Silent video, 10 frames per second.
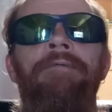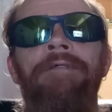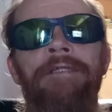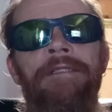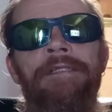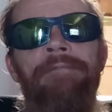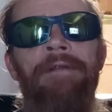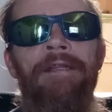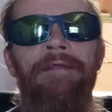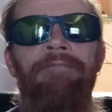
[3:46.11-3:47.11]
we did this
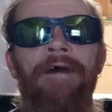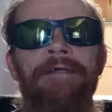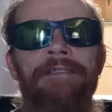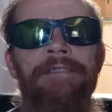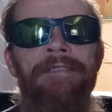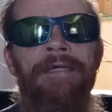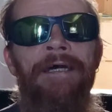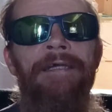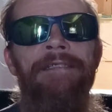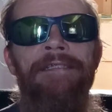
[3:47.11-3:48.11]
many thousands of
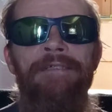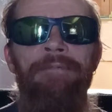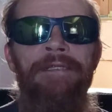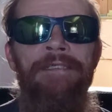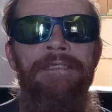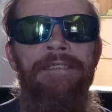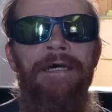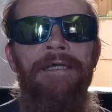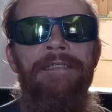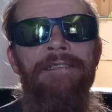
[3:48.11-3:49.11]
Ks, this many
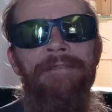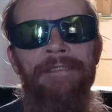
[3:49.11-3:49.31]
states,